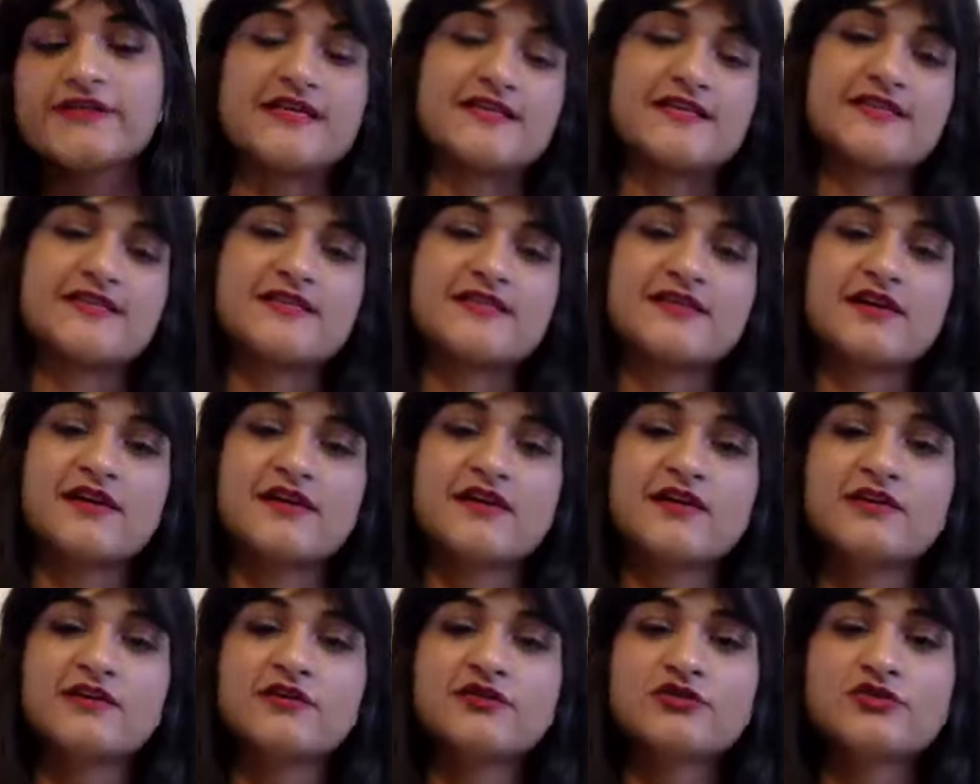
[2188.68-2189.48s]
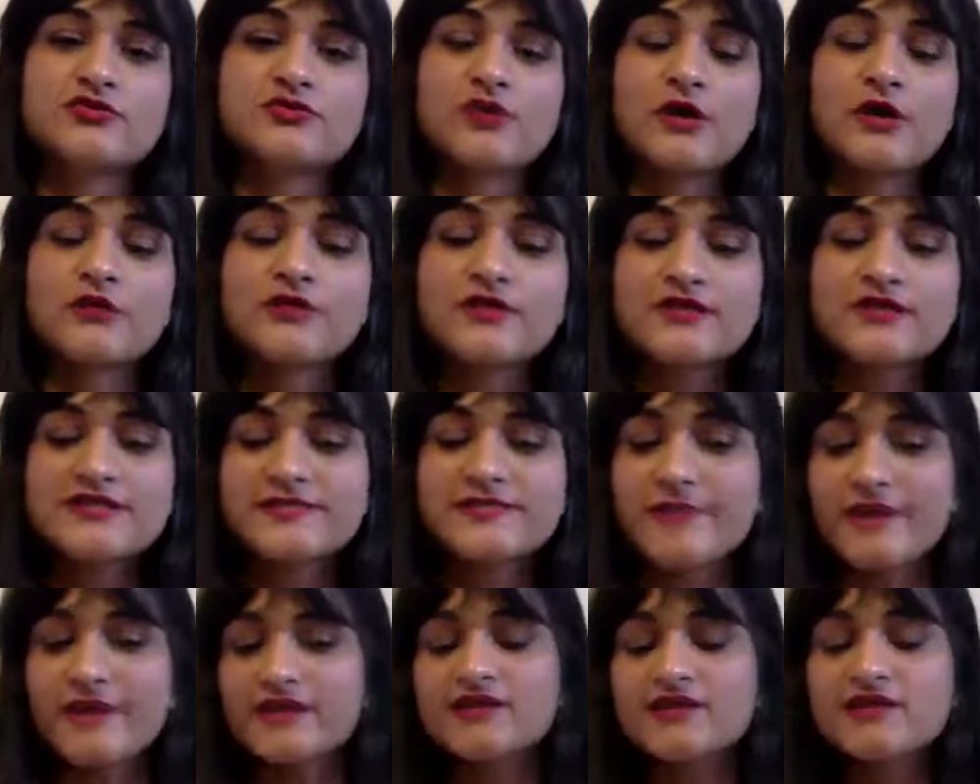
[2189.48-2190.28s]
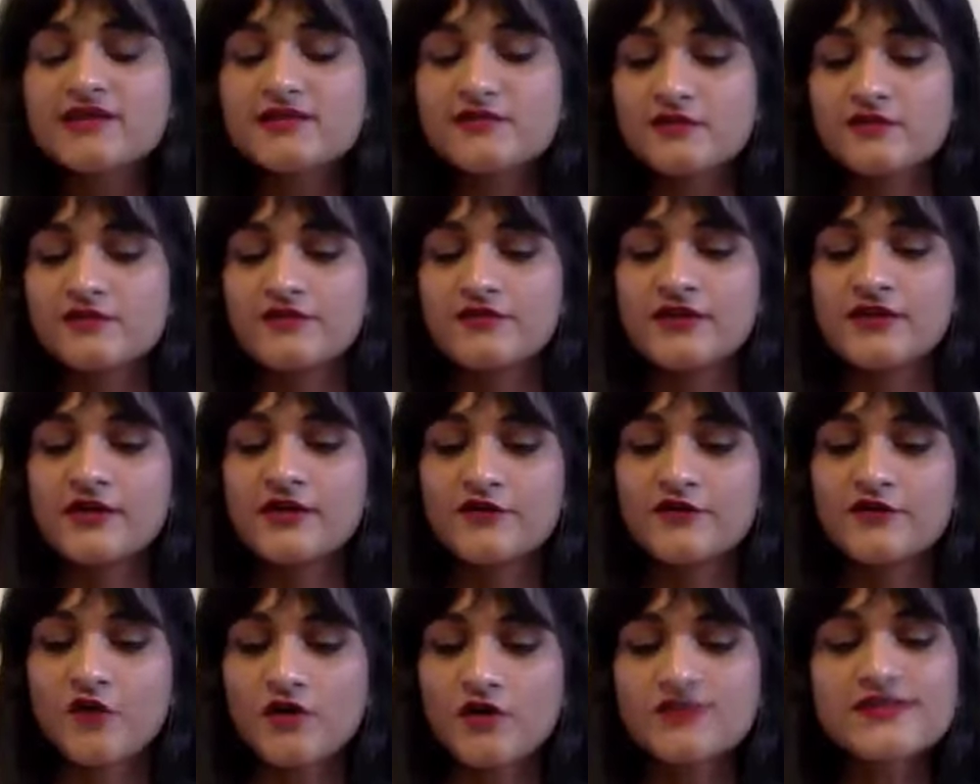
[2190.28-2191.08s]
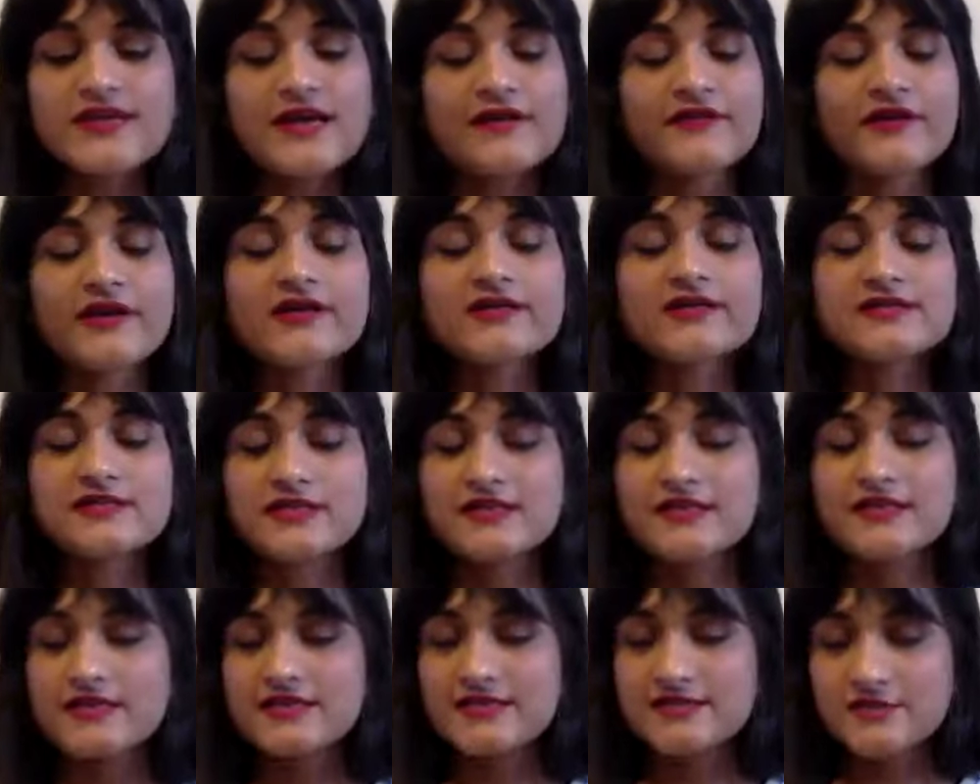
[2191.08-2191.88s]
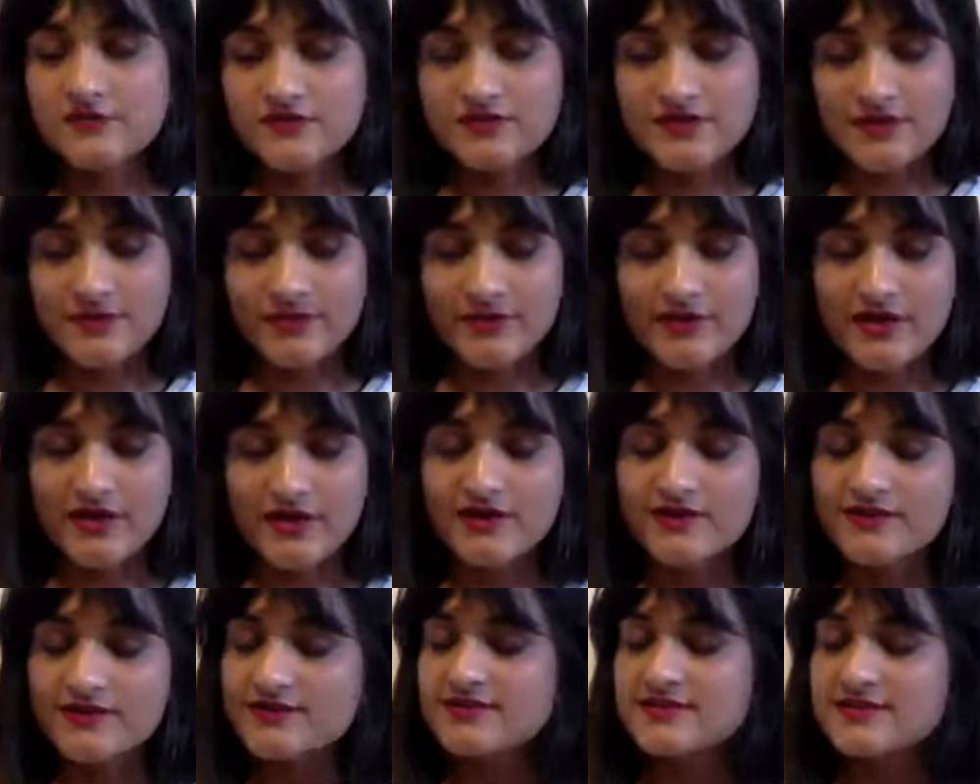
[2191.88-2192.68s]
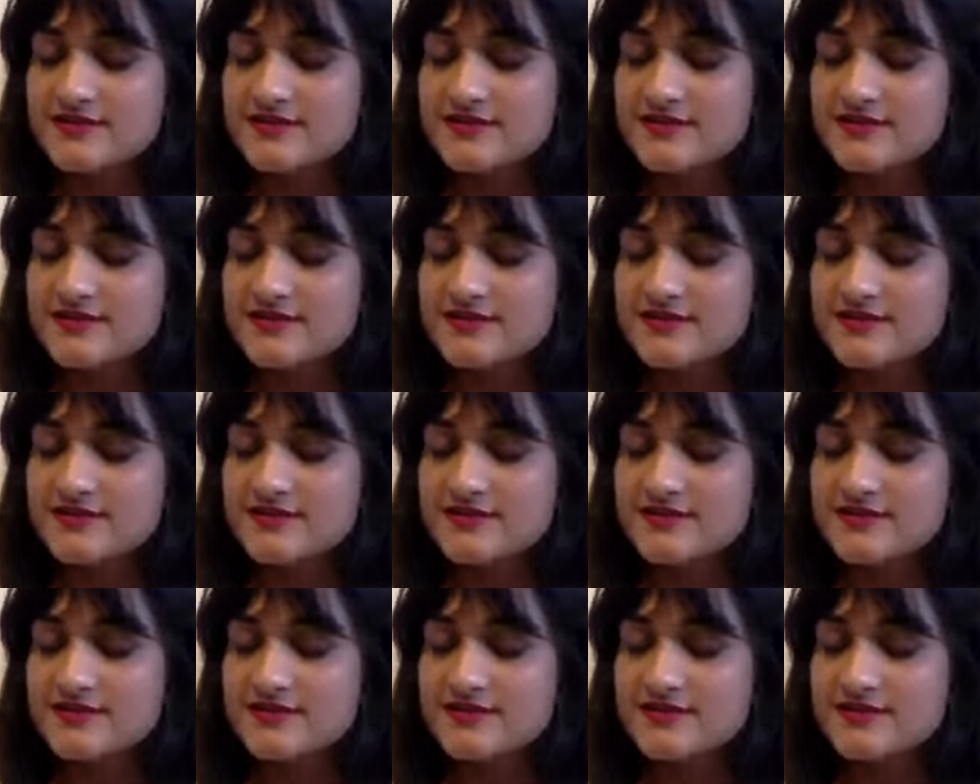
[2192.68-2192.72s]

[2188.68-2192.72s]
yes, throughout this month, we are of course having a series of seminars.